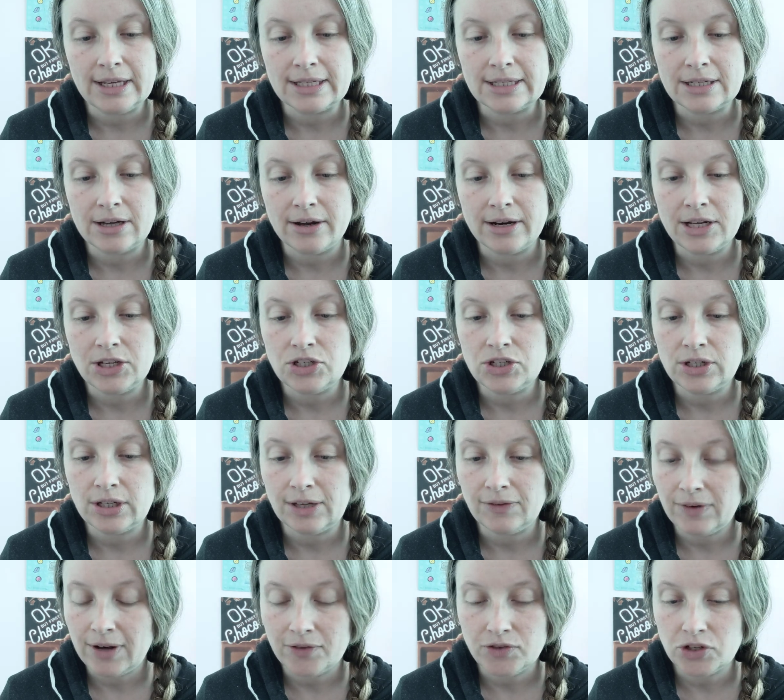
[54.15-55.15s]
astonished,
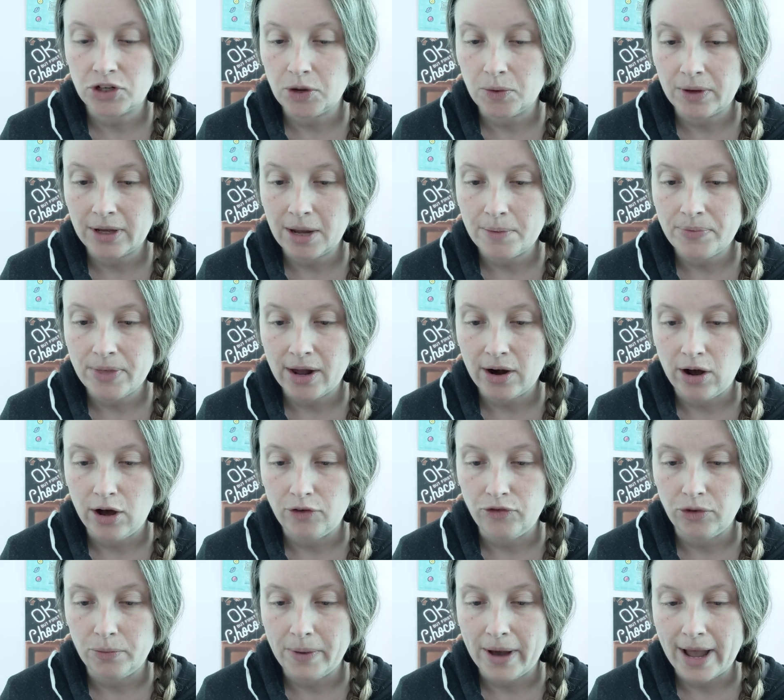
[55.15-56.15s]
even after going up that
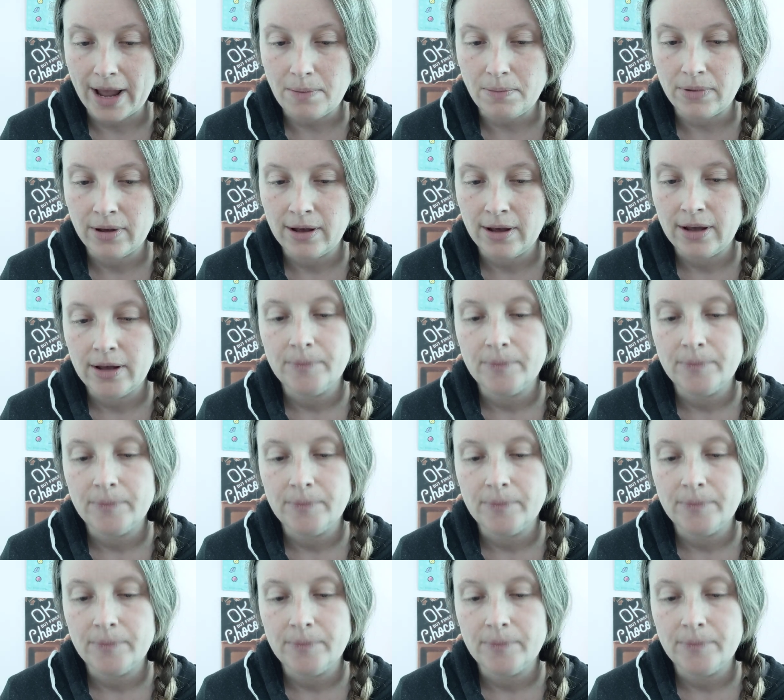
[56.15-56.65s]
awful pipe.